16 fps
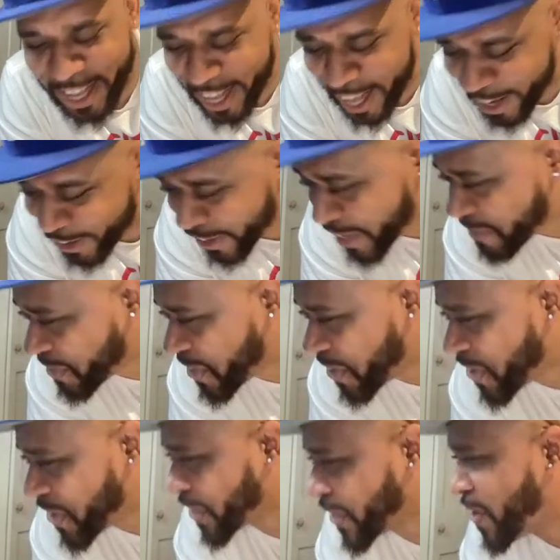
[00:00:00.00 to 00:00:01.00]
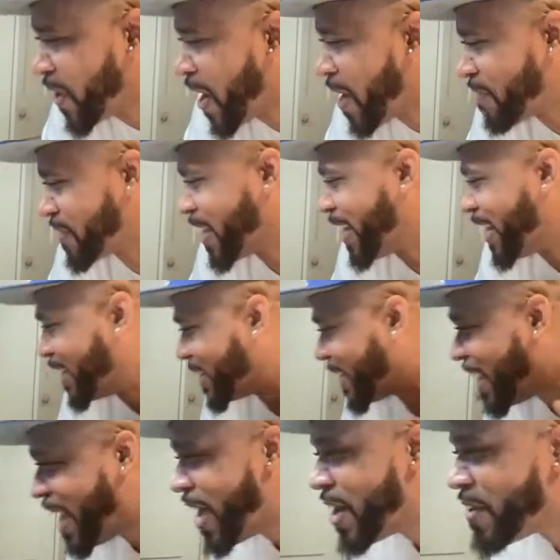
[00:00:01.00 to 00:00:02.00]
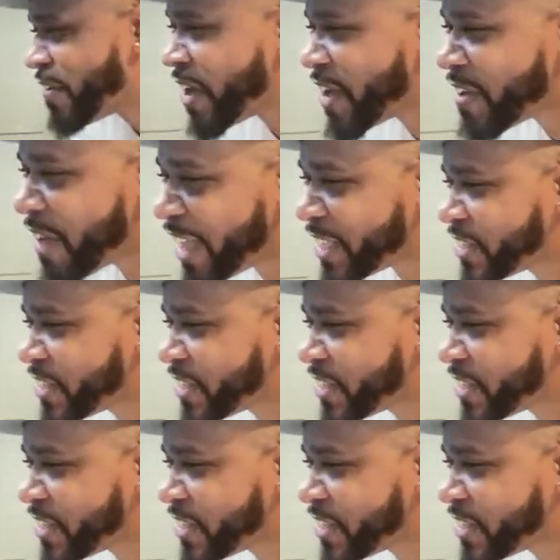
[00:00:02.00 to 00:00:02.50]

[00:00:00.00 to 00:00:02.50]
I don't even know the Where do I